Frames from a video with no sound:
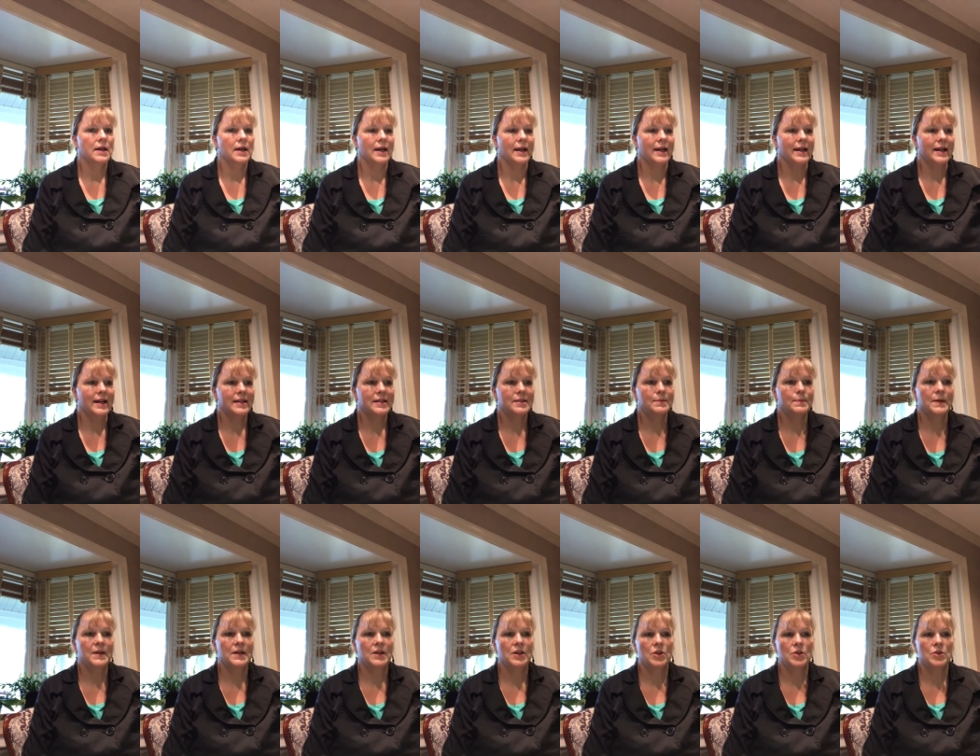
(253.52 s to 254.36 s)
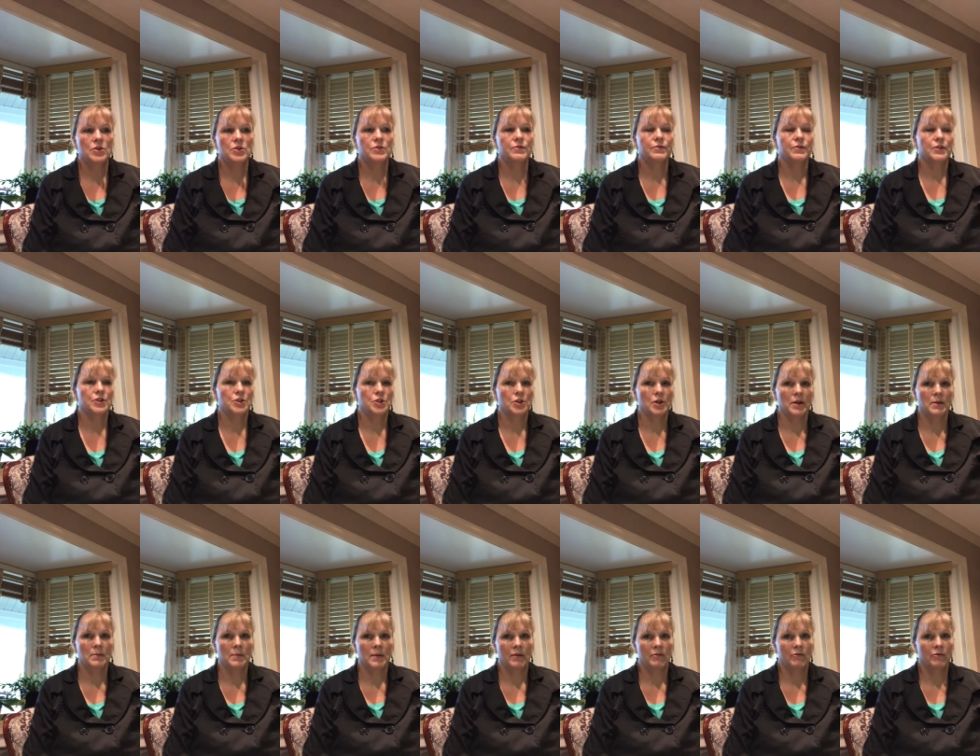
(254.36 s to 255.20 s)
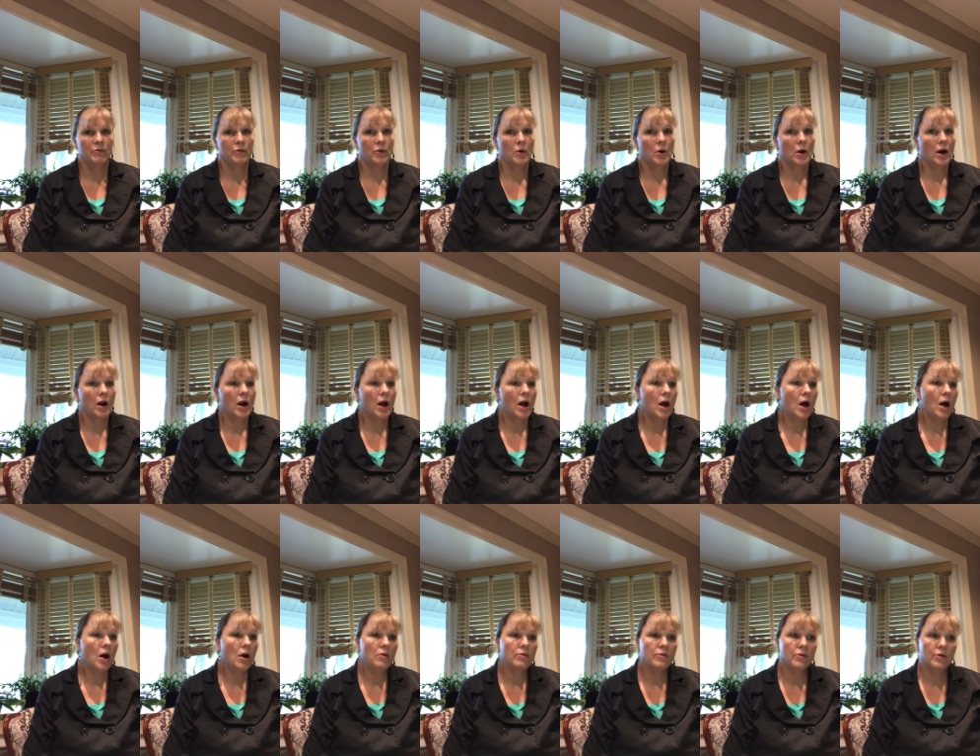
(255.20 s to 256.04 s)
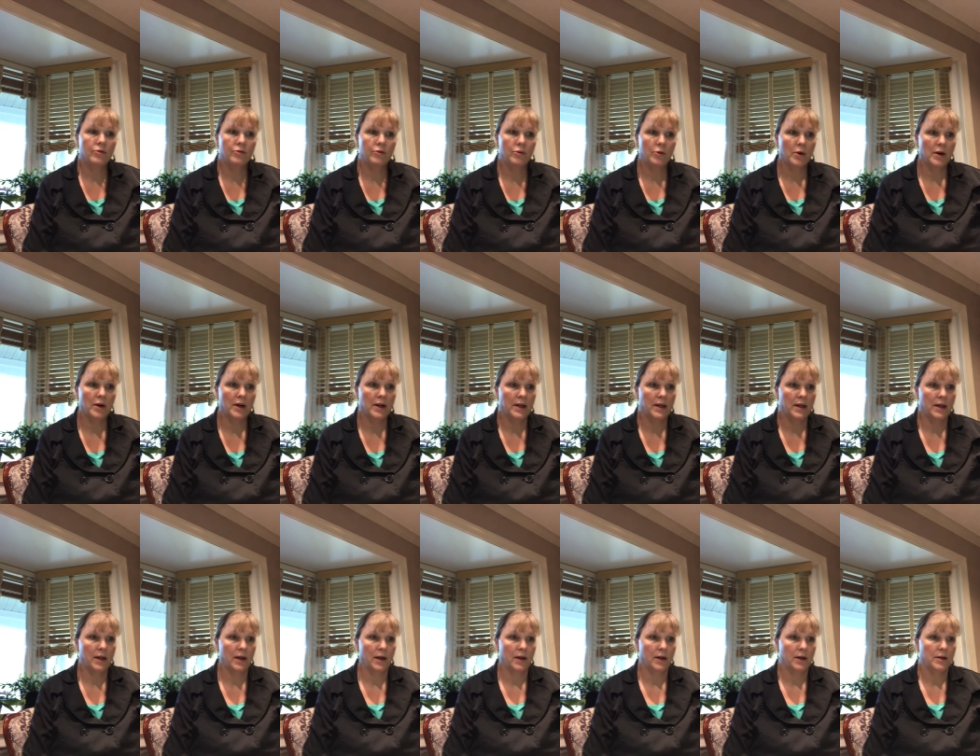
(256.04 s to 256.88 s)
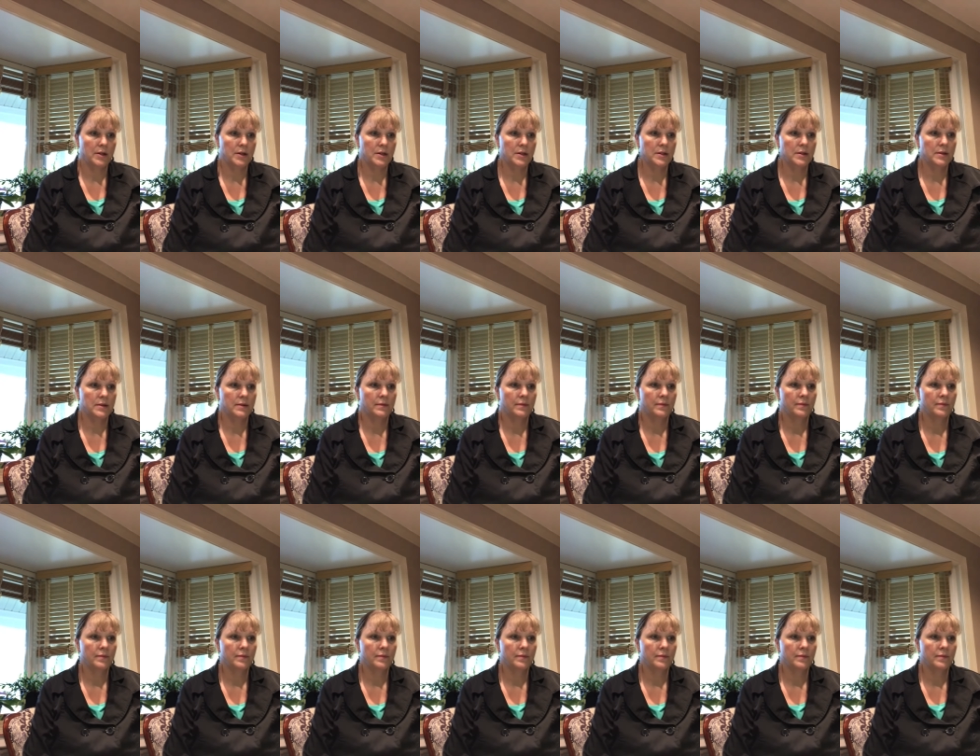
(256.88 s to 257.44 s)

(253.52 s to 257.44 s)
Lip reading: It has been used for treatment for over 40 years